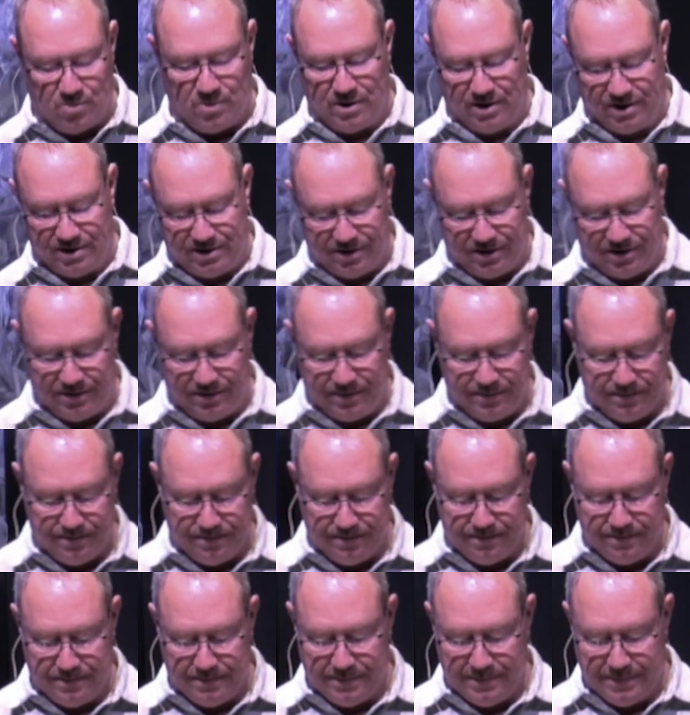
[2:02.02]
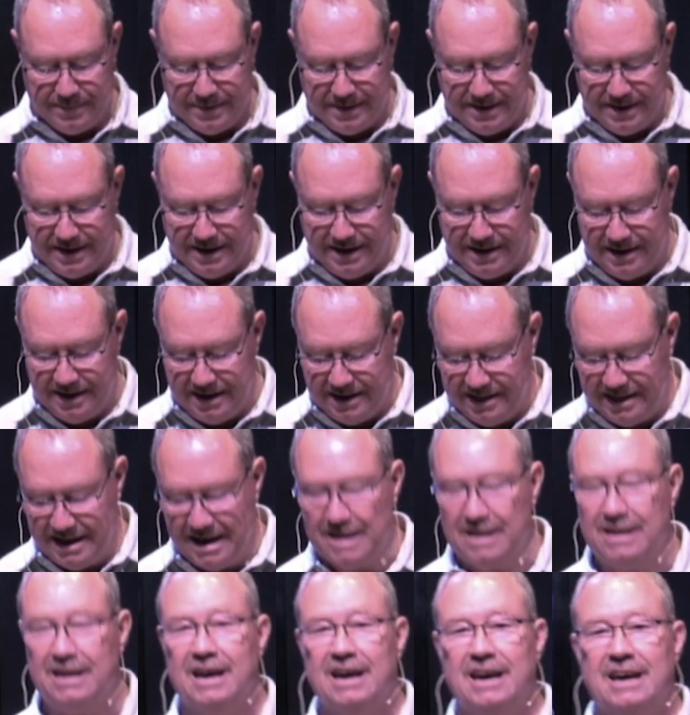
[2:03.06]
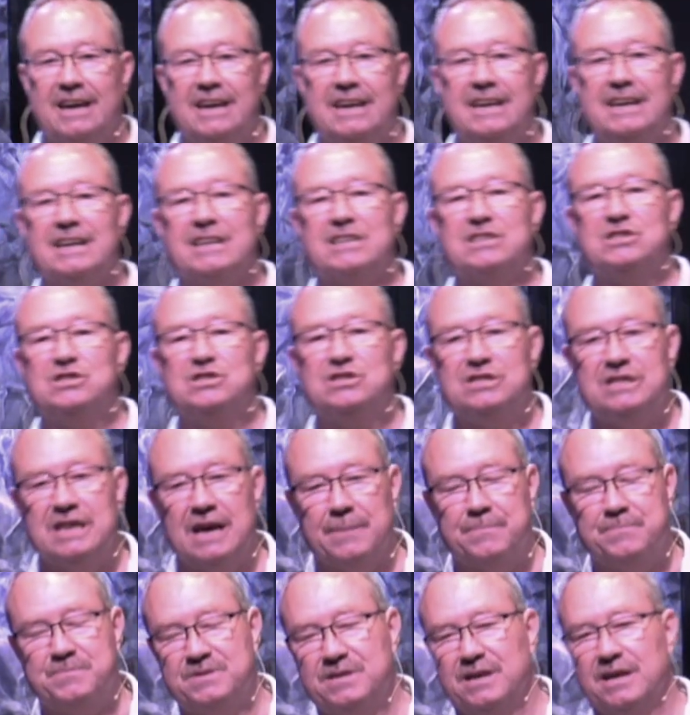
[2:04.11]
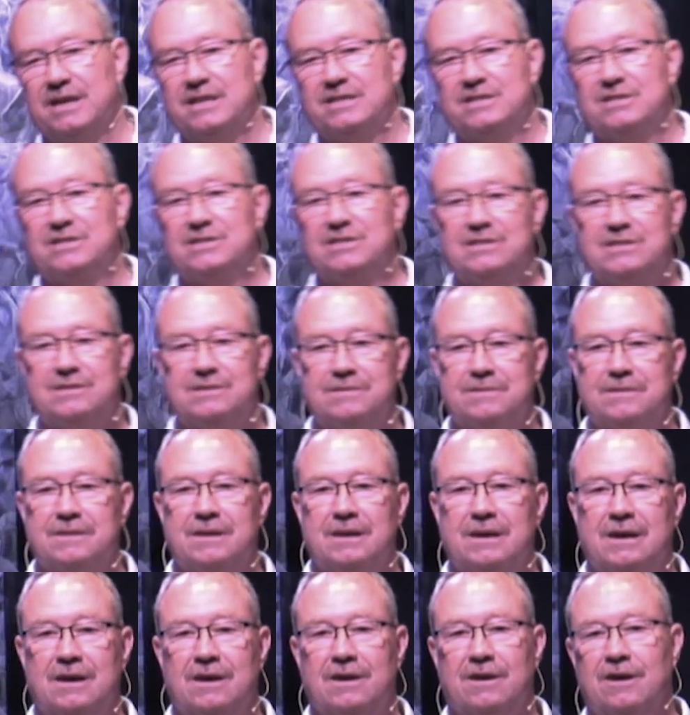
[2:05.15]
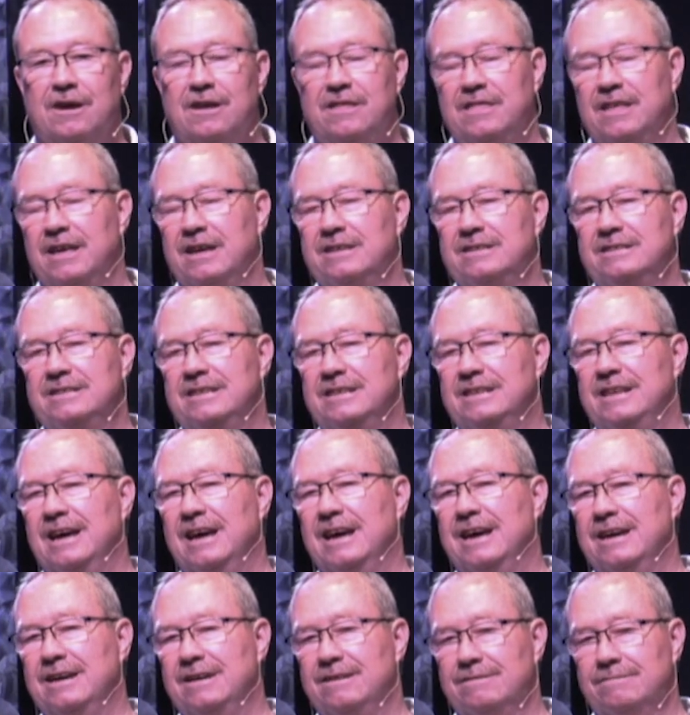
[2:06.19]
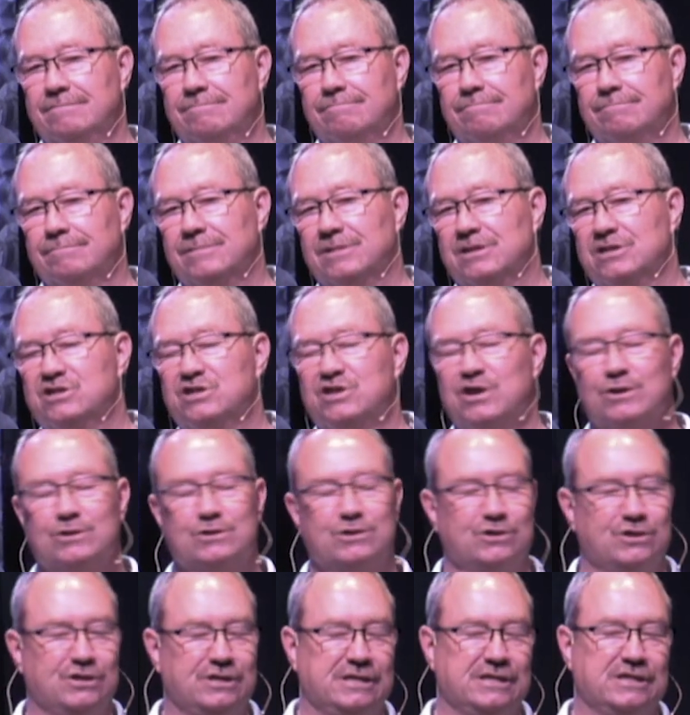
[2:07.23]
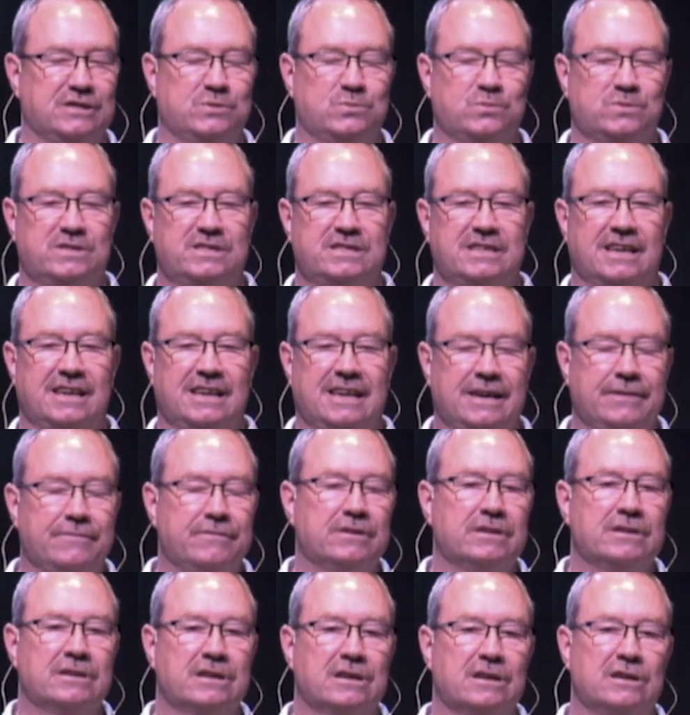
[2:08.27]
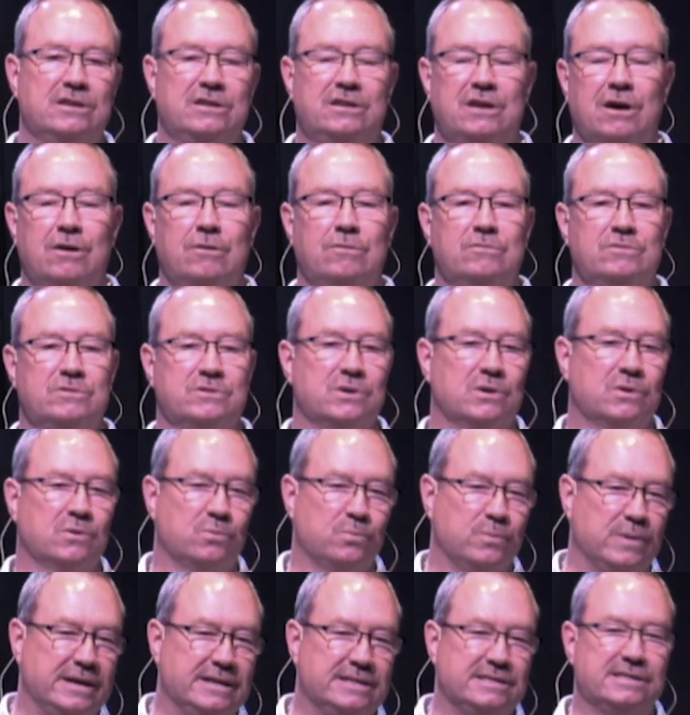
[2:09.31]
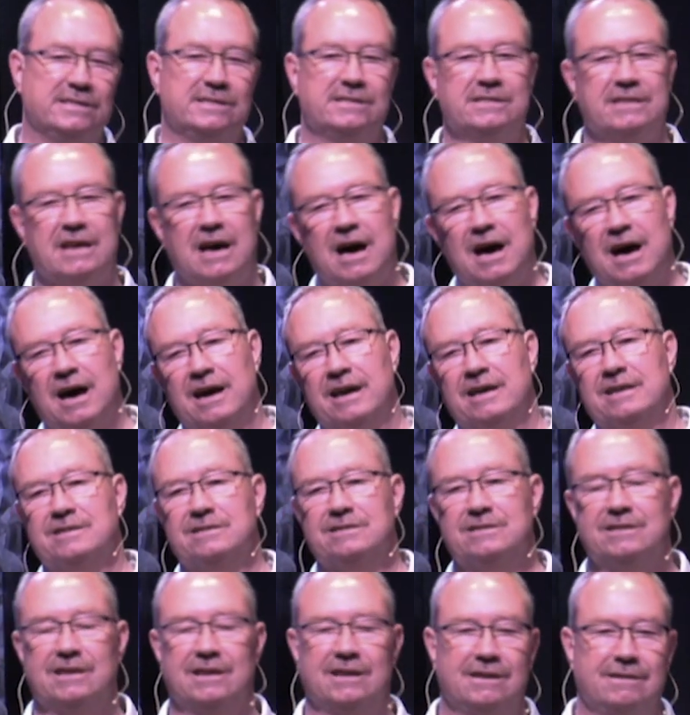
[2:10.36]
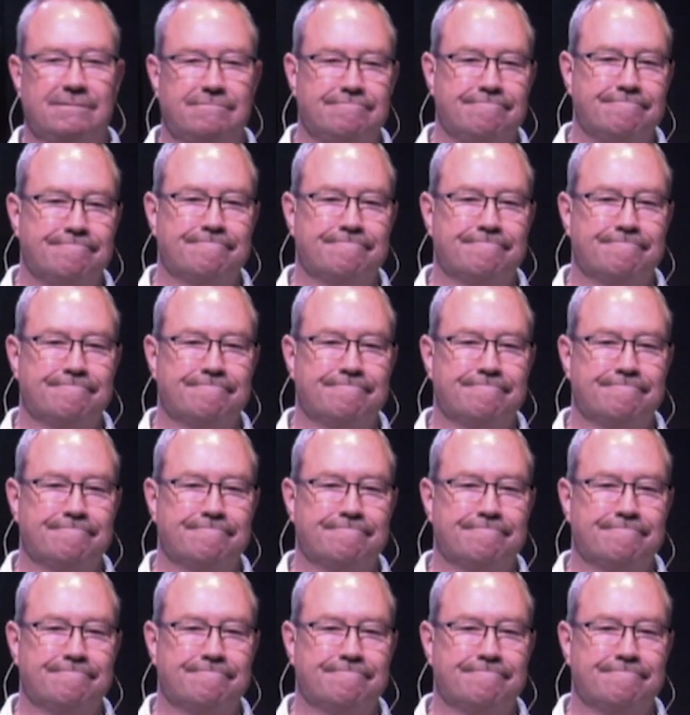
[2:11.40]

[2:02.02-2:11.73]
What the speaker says: worker, in that he accepts us. And then today, the social Jesus would say he even condones or winks his eye at sin.